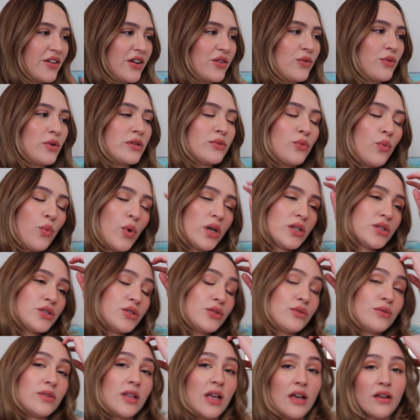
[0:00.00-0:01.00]
I read One, One
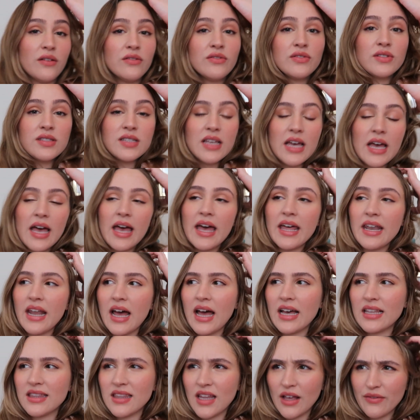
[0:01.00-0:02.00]
True Loves and
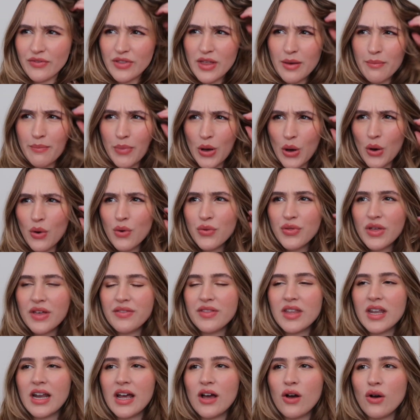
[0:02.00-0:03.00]
I love them both
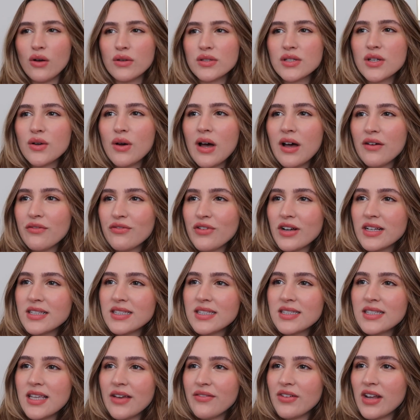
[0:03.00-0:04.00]
and then I also have
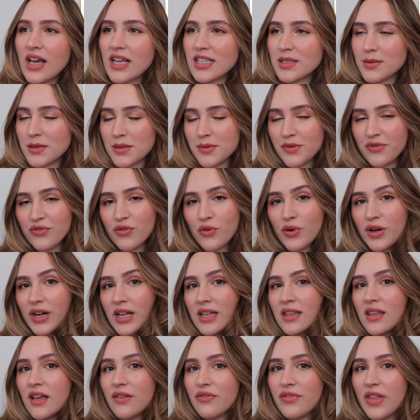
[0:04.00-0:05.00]
read Seven Husbands before and
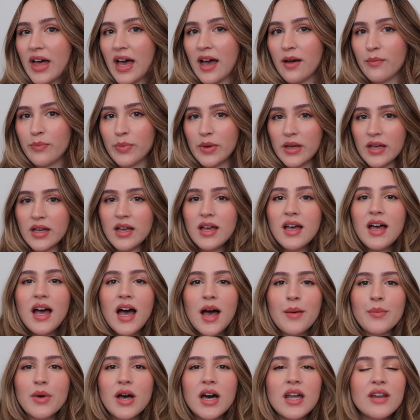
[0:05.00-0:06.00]
I love that but
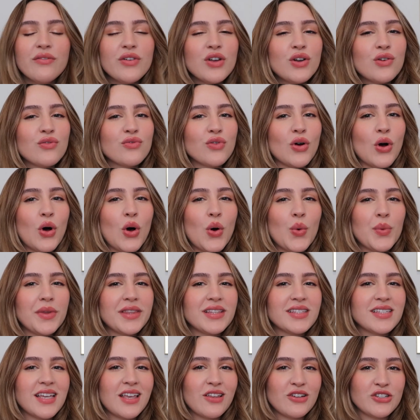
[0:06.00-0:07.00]
I'm kind of on a roll
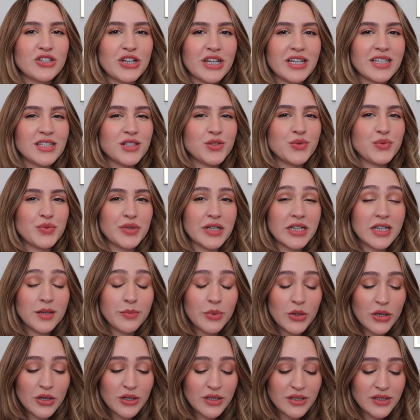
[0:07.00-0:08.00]
with Taylor Jenkins Reid
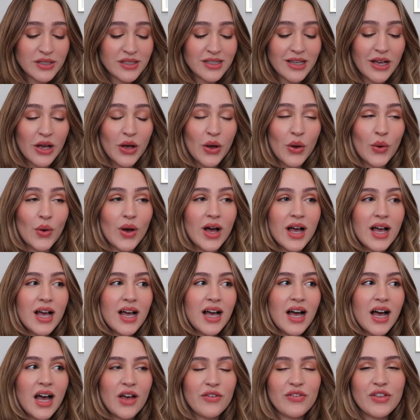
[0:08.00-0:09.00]
books so
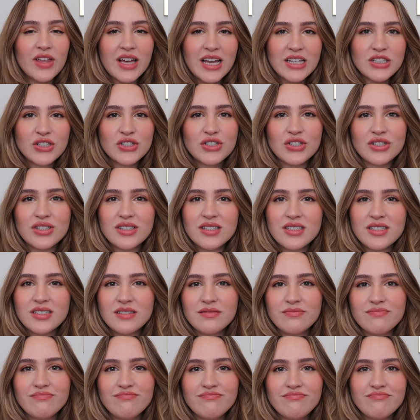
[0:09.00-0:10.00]
I feel like I should just
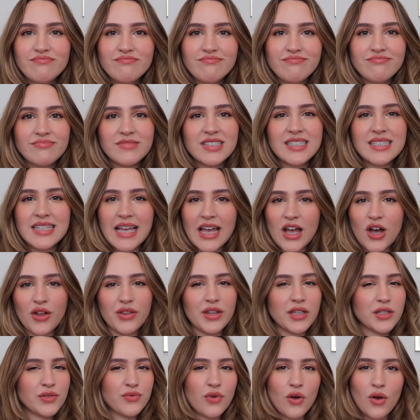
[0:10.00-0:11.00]
stay on
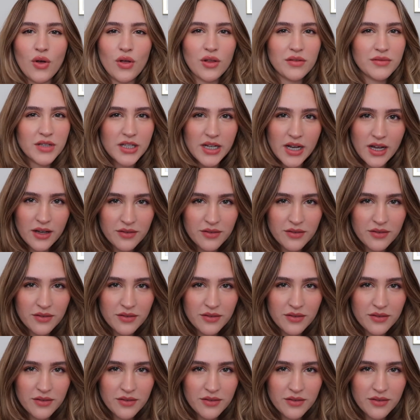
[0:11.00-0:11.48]
this roll, you